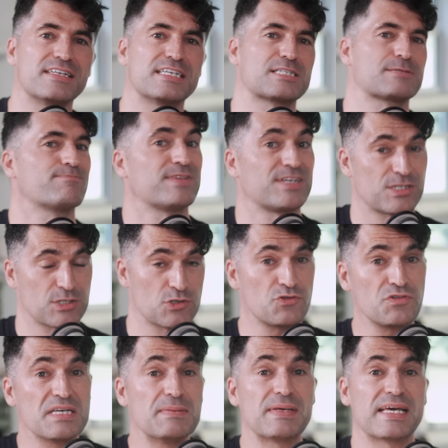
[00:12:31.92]
this
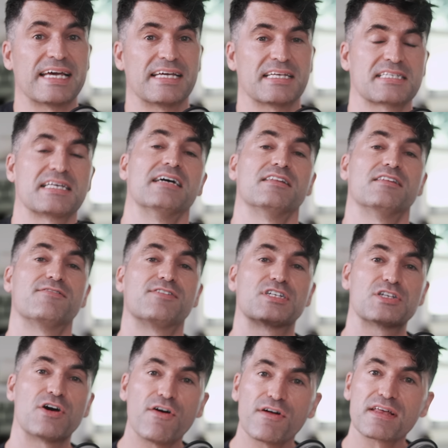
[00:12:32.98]
extreme case, the
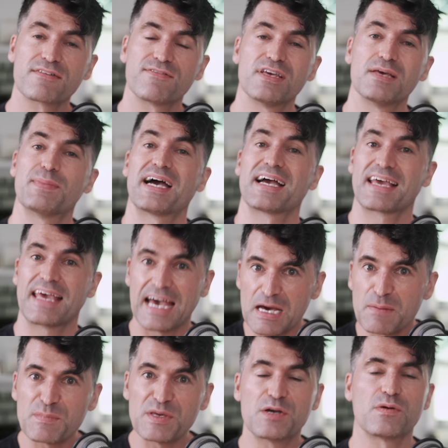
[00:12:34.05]
photonic feedback
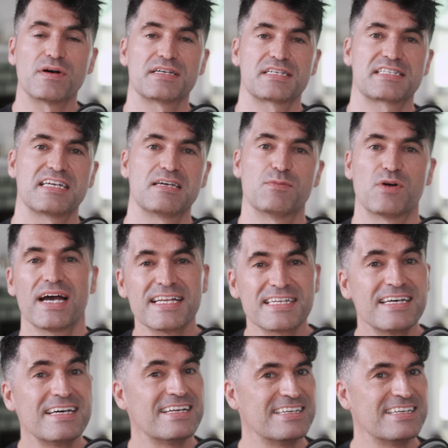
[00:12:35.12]
can be quite stable and